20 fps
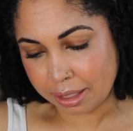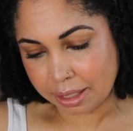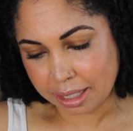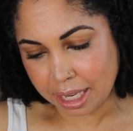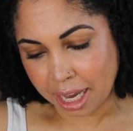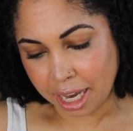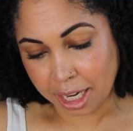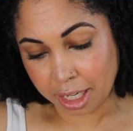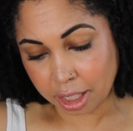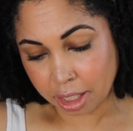of
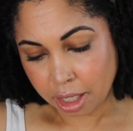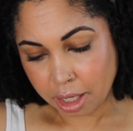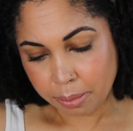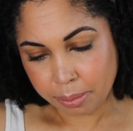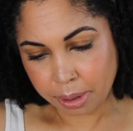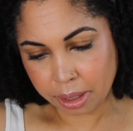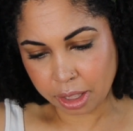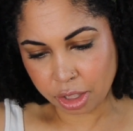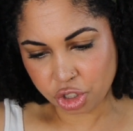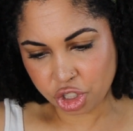stock,
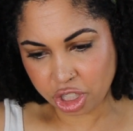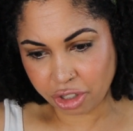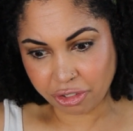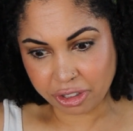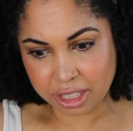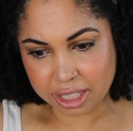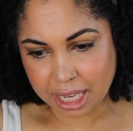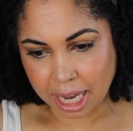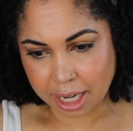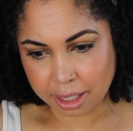but then she
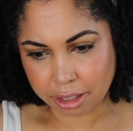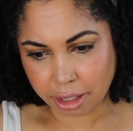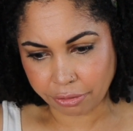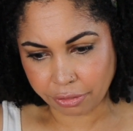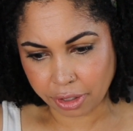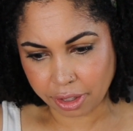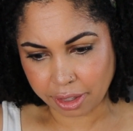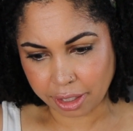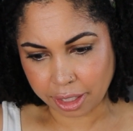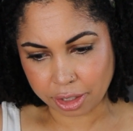restocked
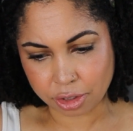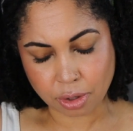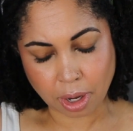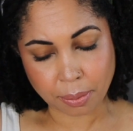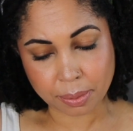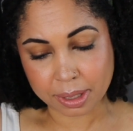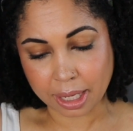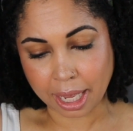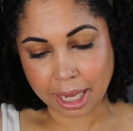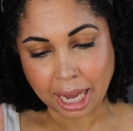everything. So I
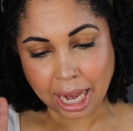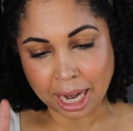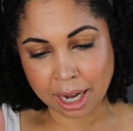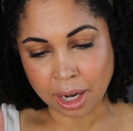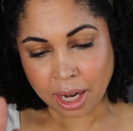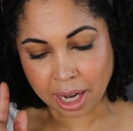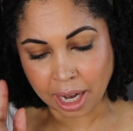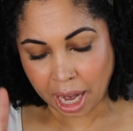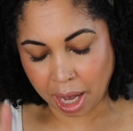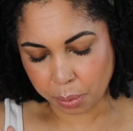was like,
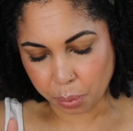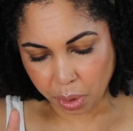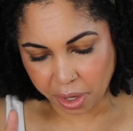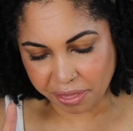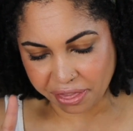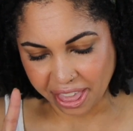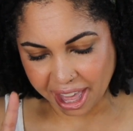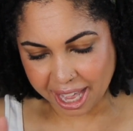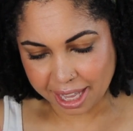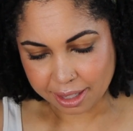I
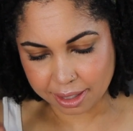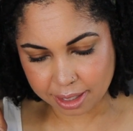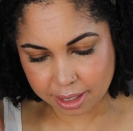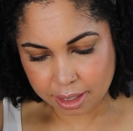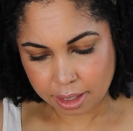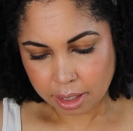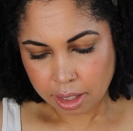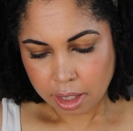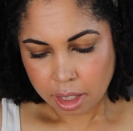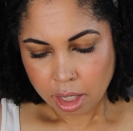want that.
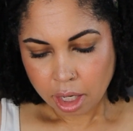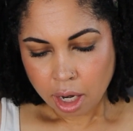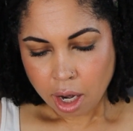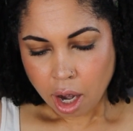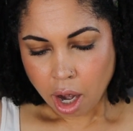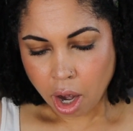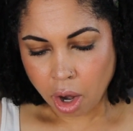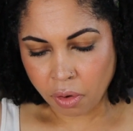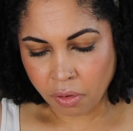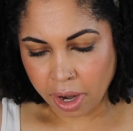
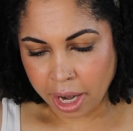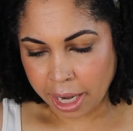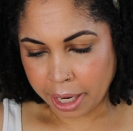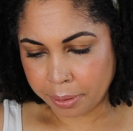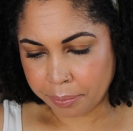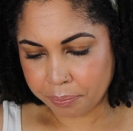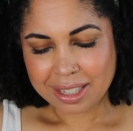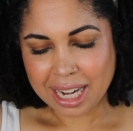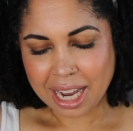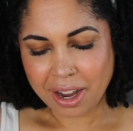All
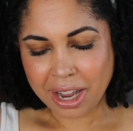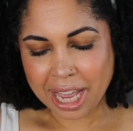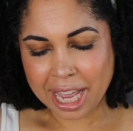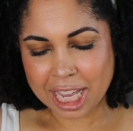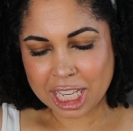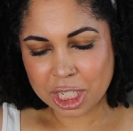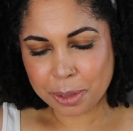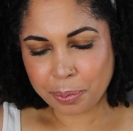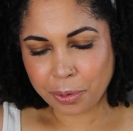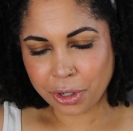right, now
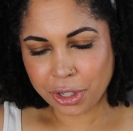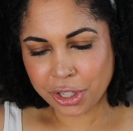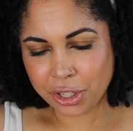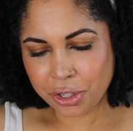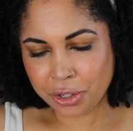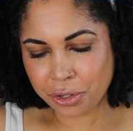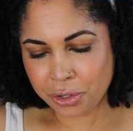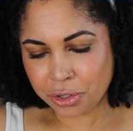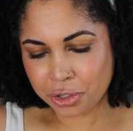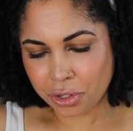as per
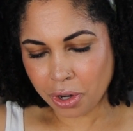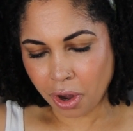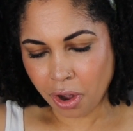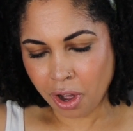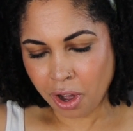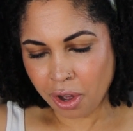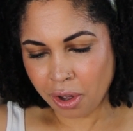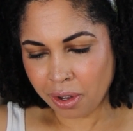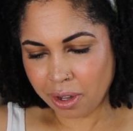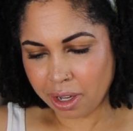usual,
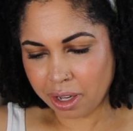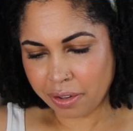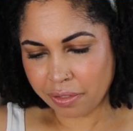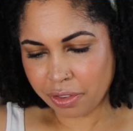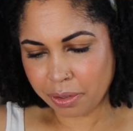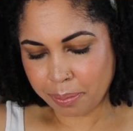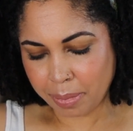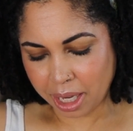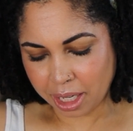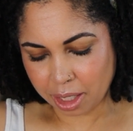all of
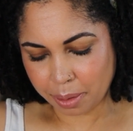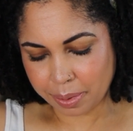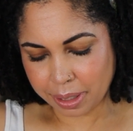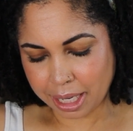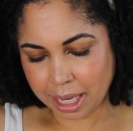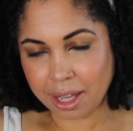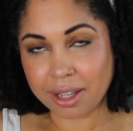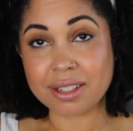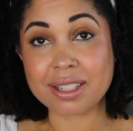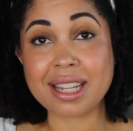the makeup
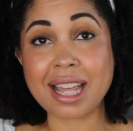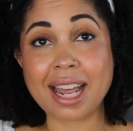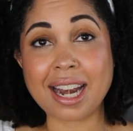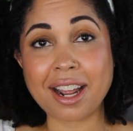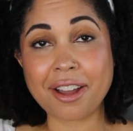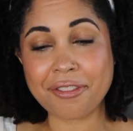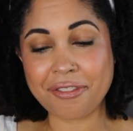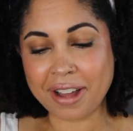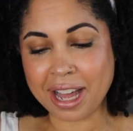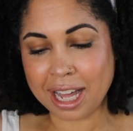accounts that
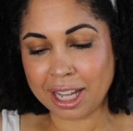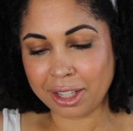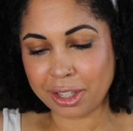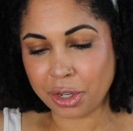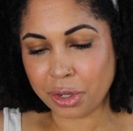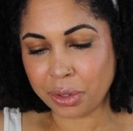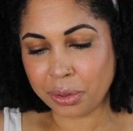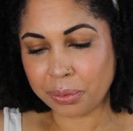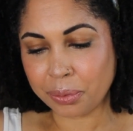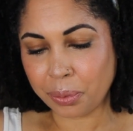I
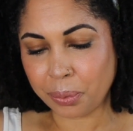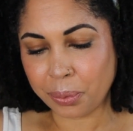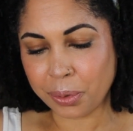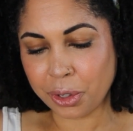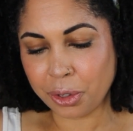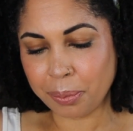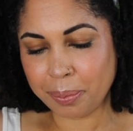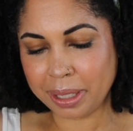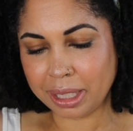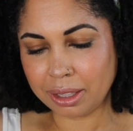follow
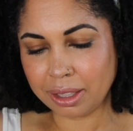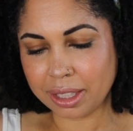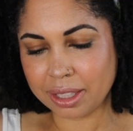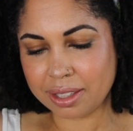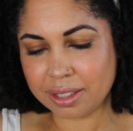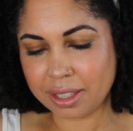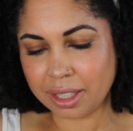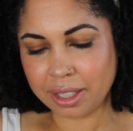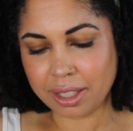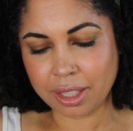will be
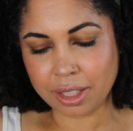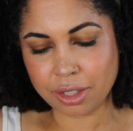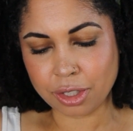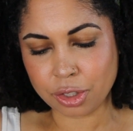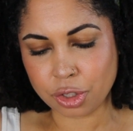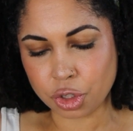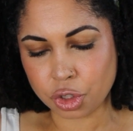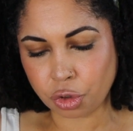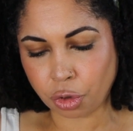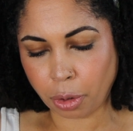listed in the
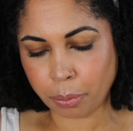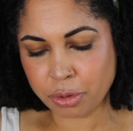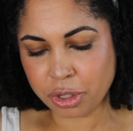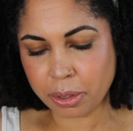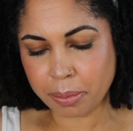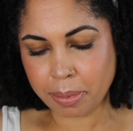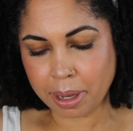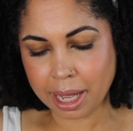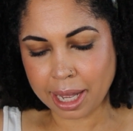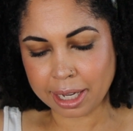
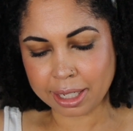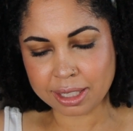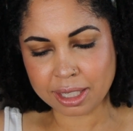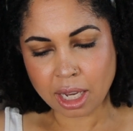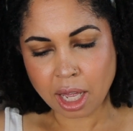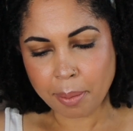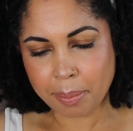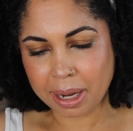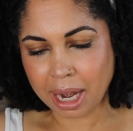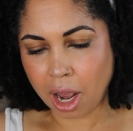description box,
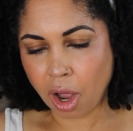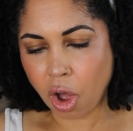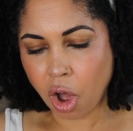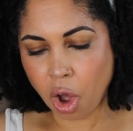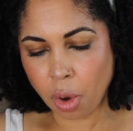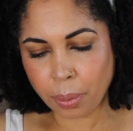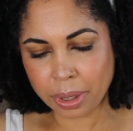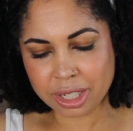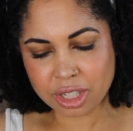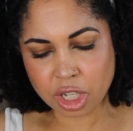but I
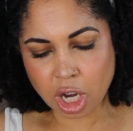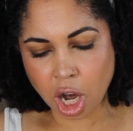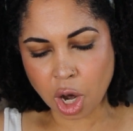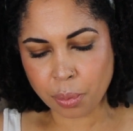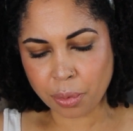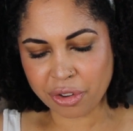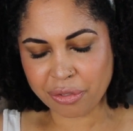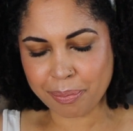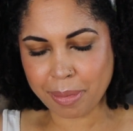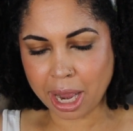always
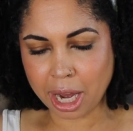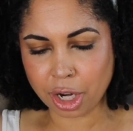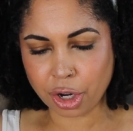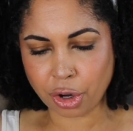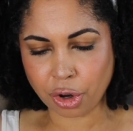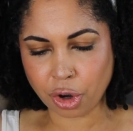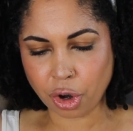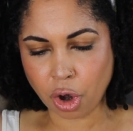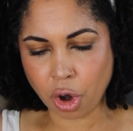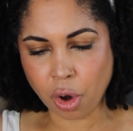start with my
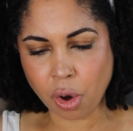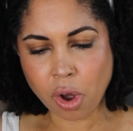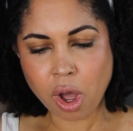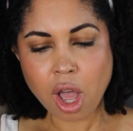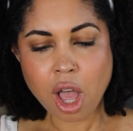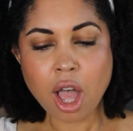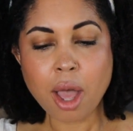girl,